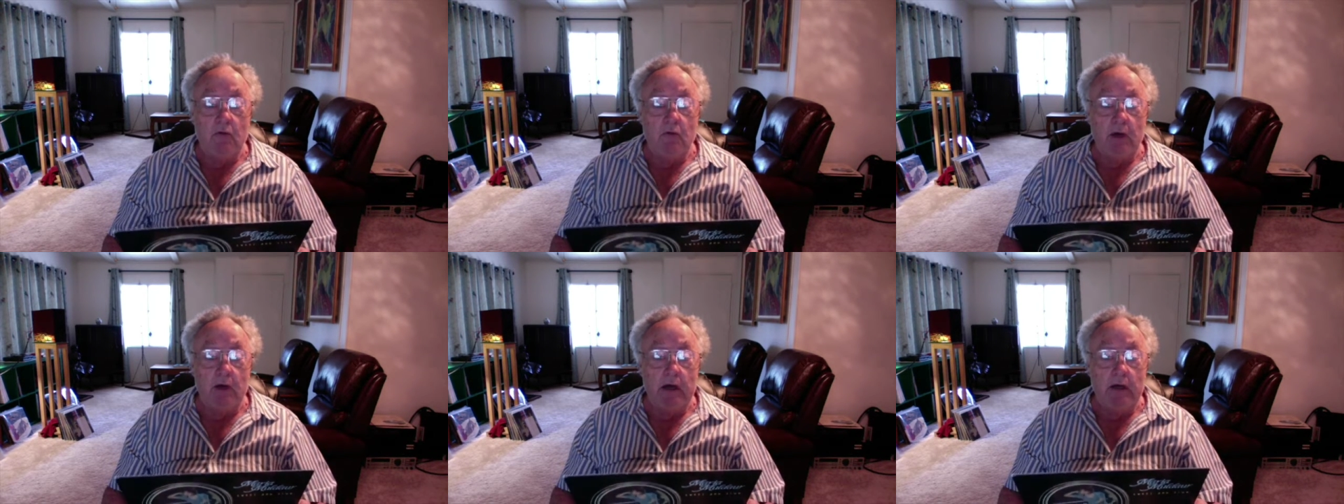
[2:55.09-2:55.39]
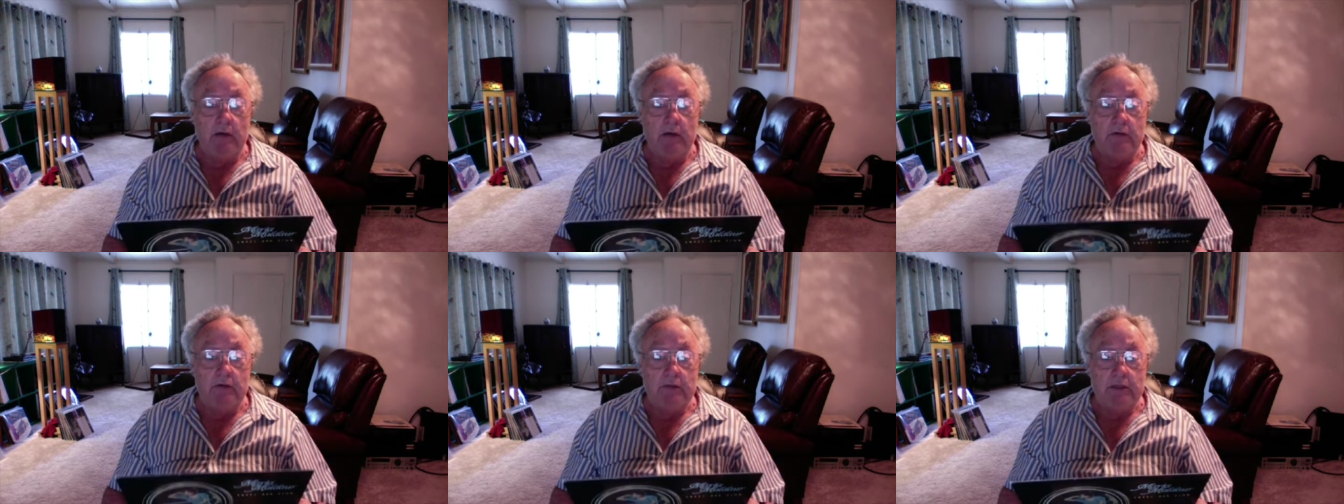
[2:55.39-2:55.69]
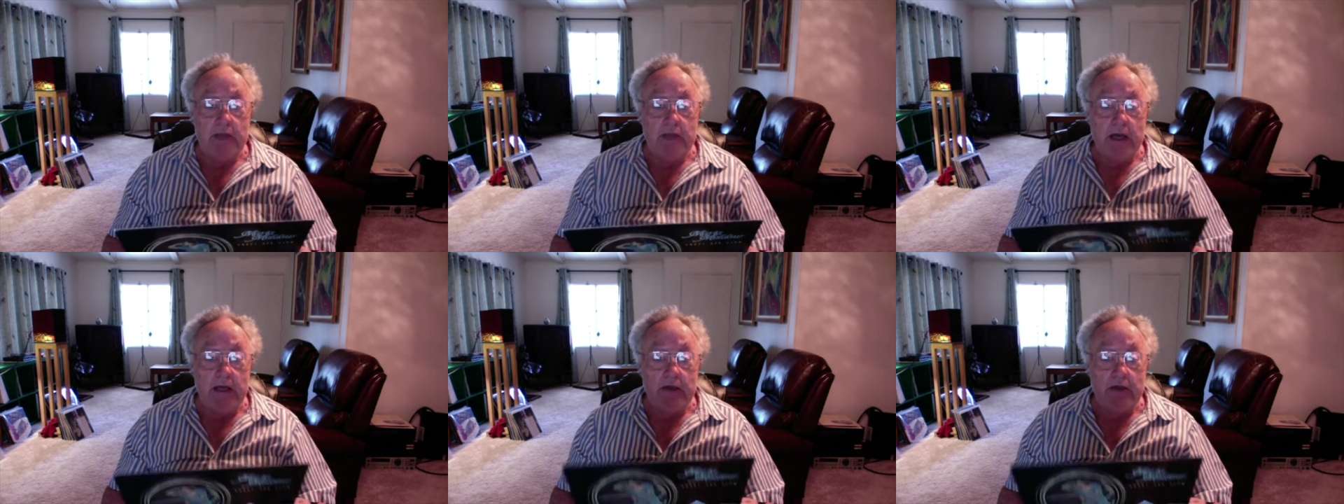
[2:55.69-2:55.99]
Well,
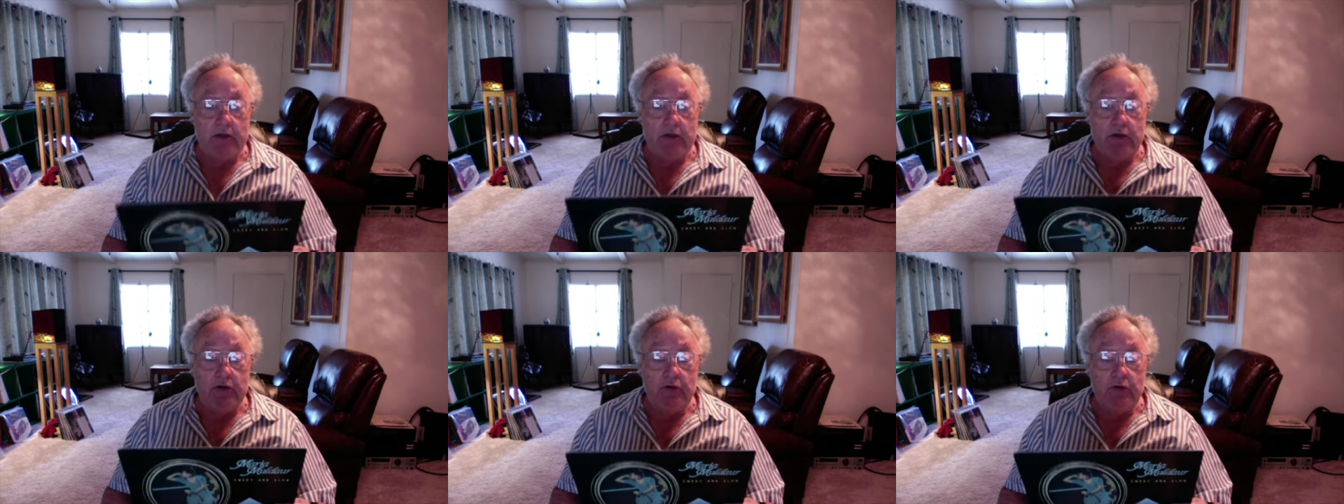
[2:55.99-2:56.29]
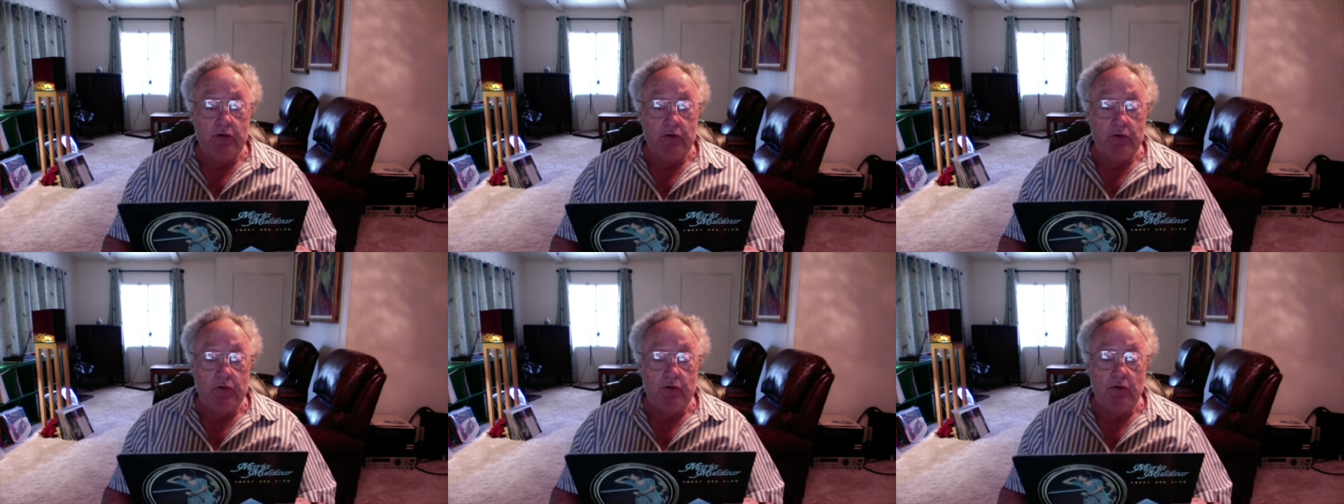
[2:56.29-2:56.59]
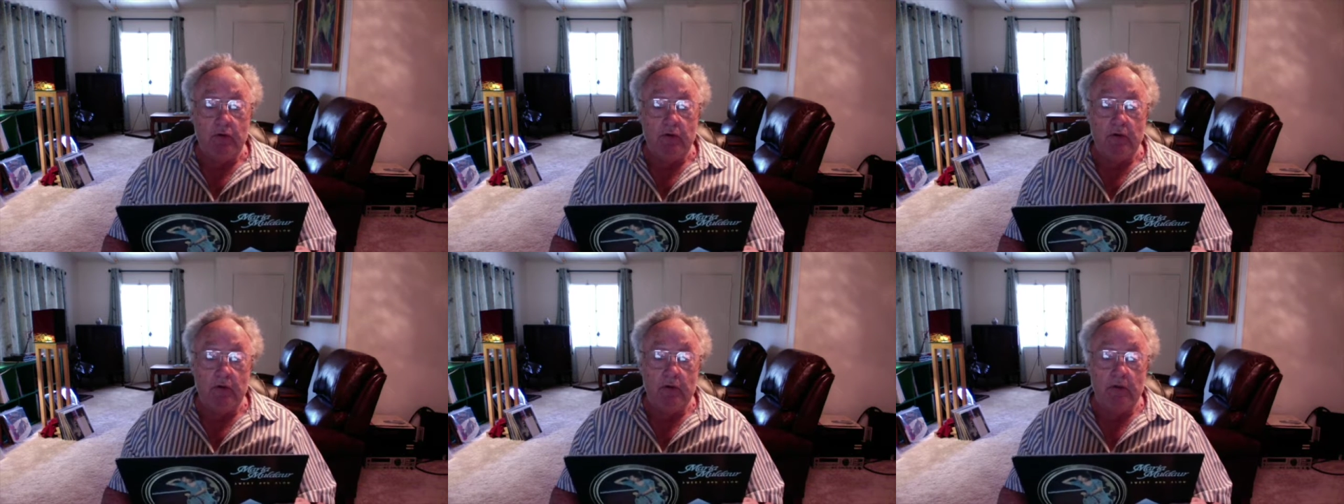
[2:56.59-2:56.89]
side
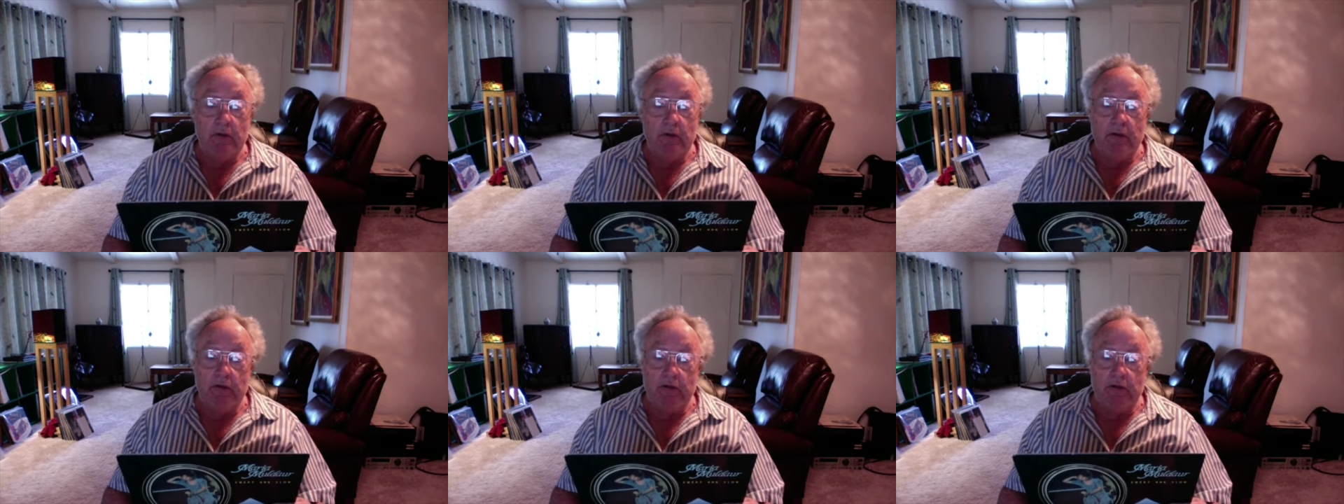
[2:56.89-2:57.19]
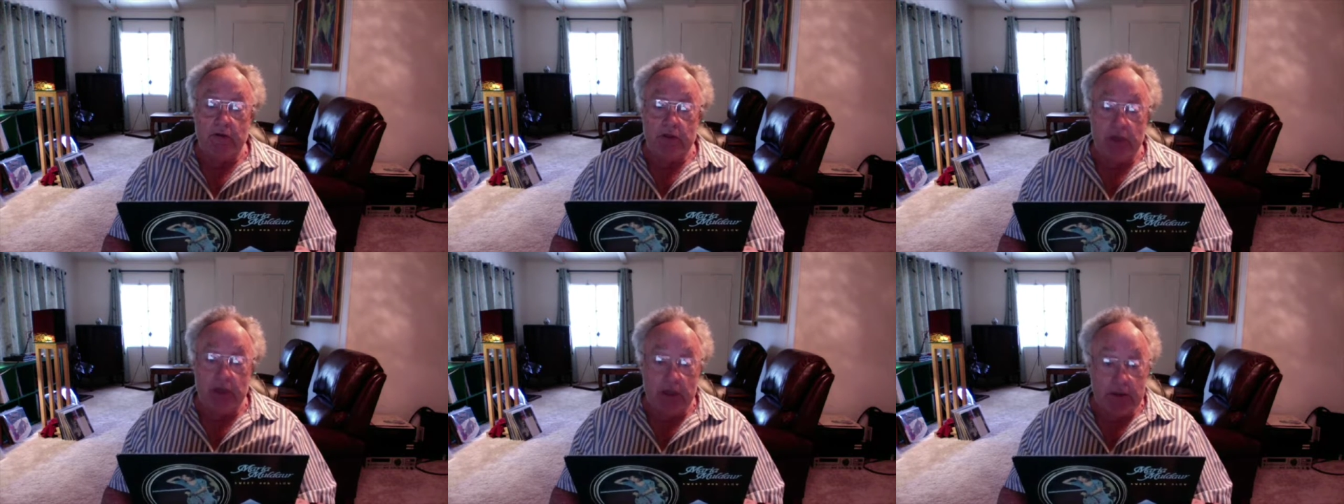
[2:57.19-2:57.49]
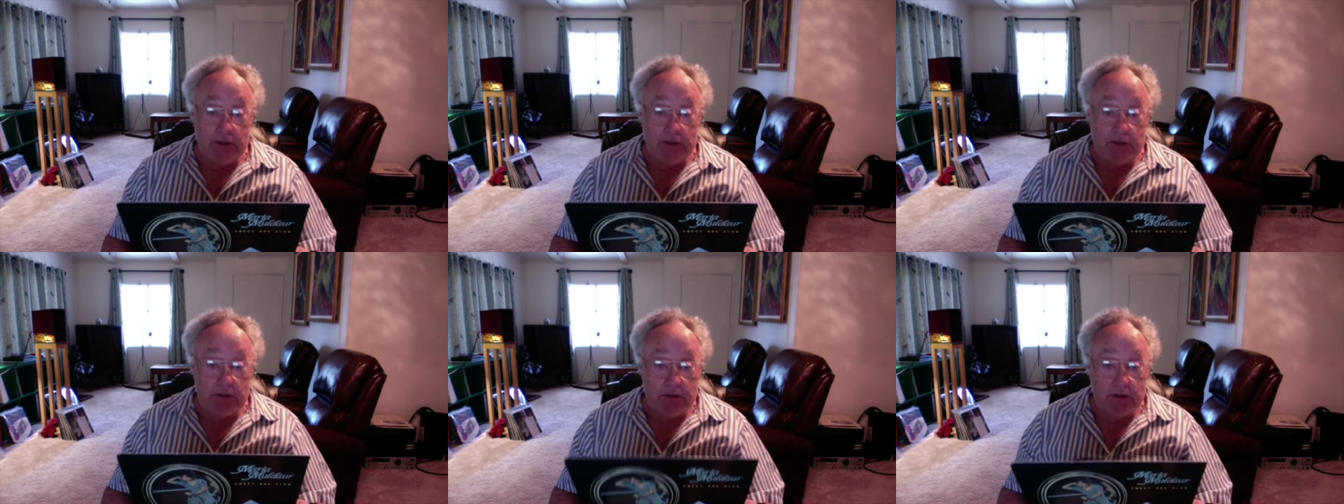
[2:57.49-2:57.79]
two,
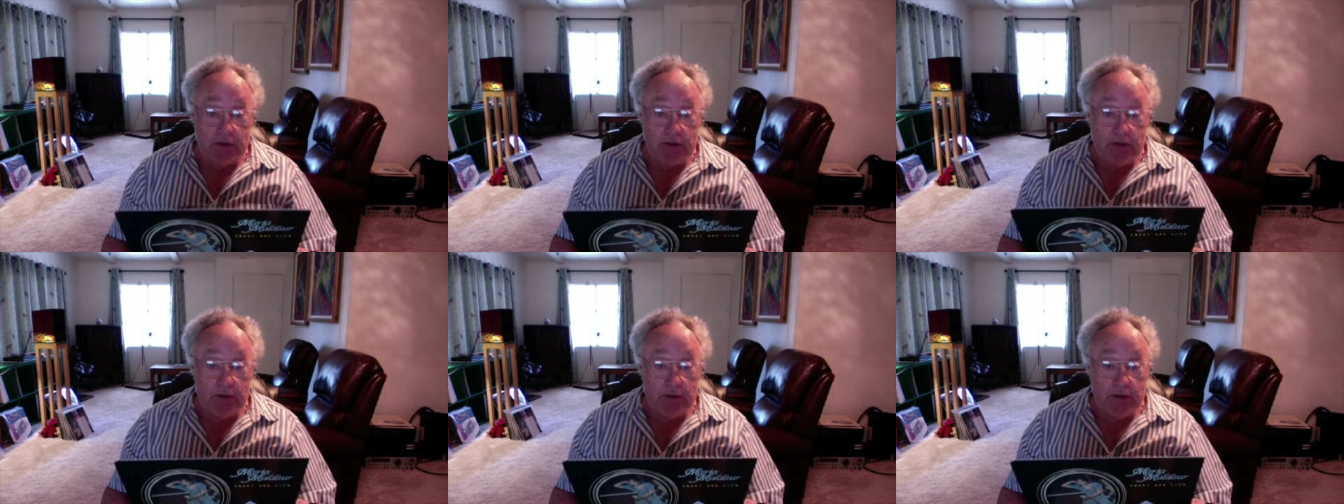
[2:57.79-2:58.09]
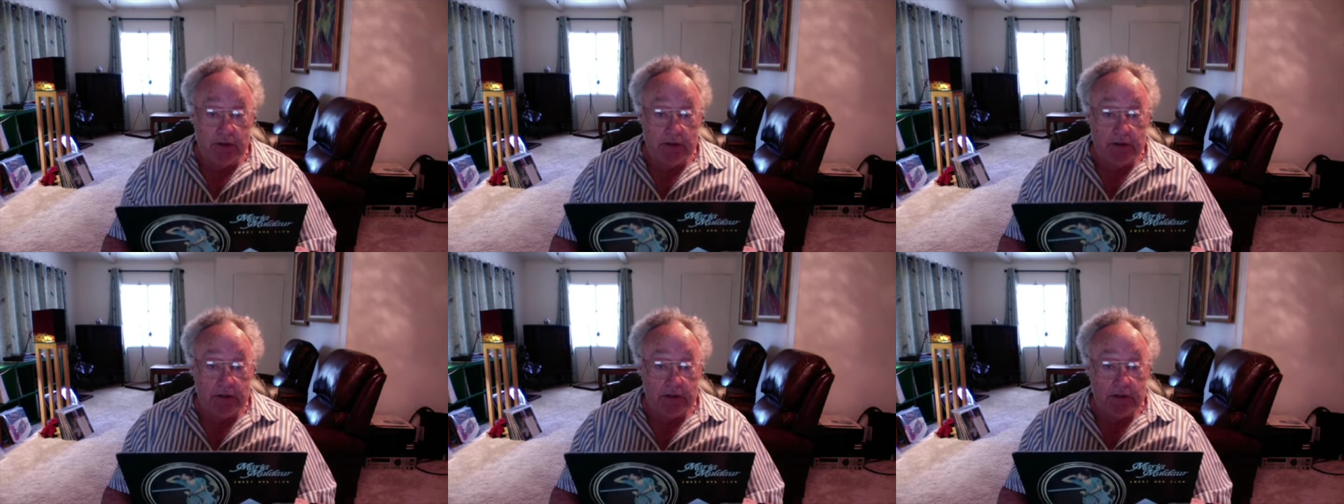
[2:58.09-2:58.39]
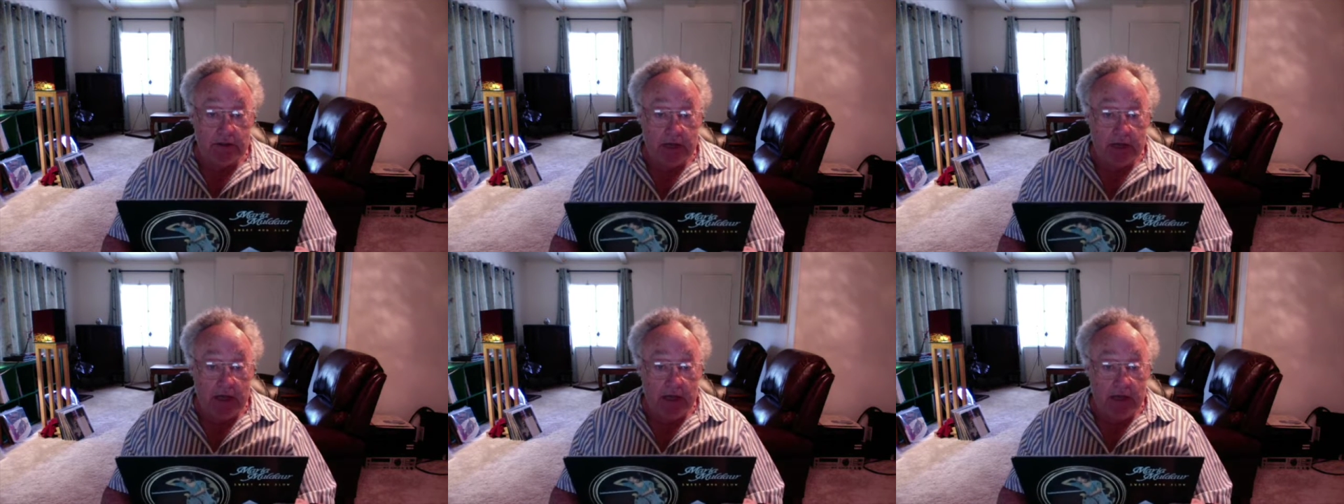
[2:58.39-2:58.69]
just as good as
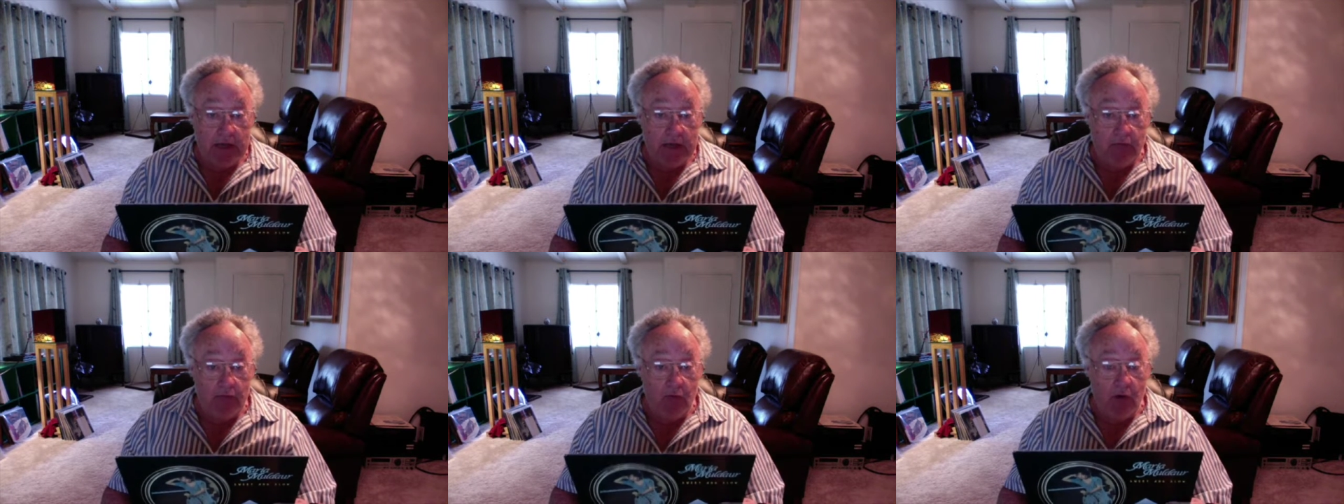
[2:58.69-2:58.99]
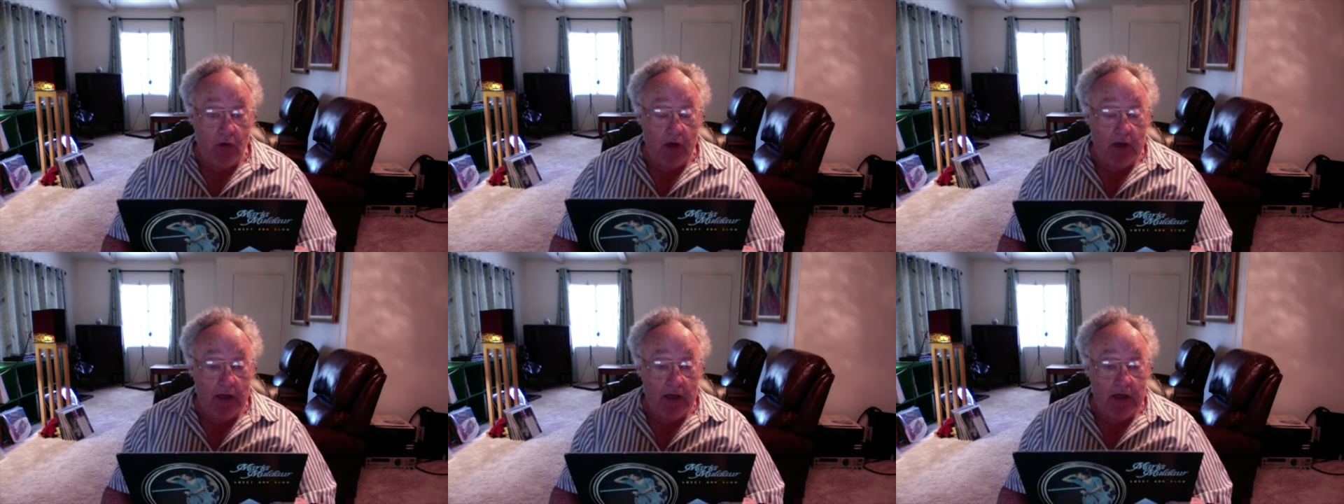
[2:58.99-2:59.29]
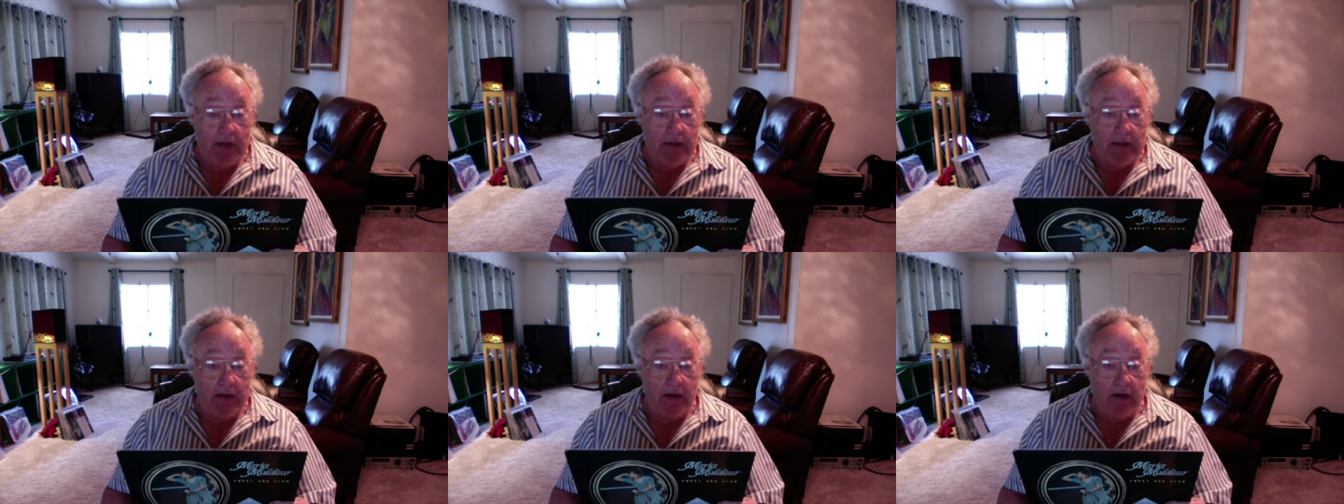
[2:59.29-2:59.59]
side
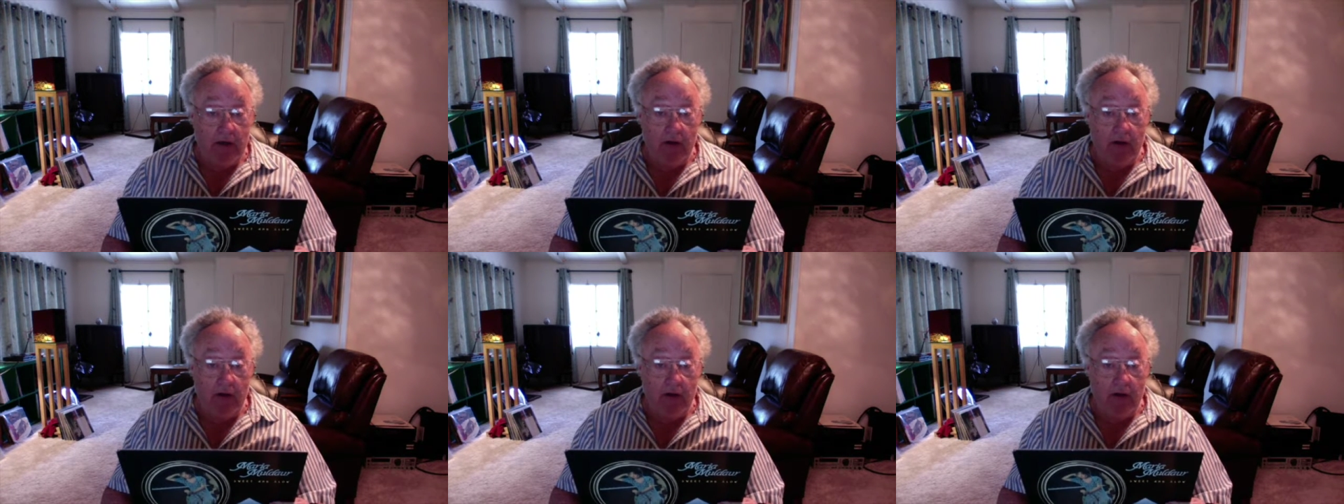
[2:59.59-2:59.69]
one,